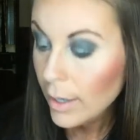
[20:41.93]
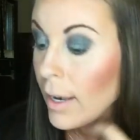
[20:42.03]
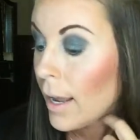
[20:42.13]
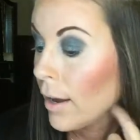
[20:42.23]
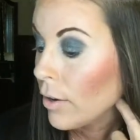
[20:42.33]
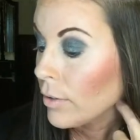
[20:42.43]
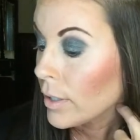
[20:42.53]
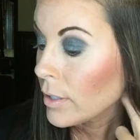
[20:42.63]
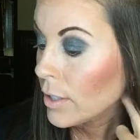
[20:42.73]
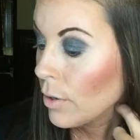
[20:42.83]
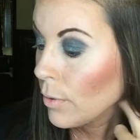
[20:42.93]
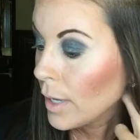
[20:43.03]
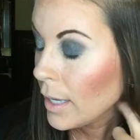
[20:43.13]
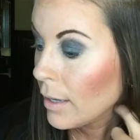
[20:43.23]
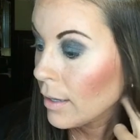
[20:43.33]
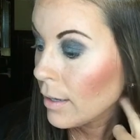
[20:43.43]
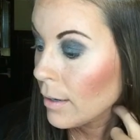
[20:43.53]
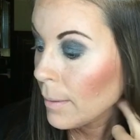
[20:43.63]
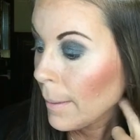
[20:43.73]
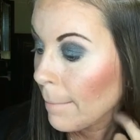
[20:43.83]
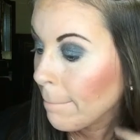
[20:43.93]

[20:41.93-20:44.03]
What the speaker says: Now let's go in.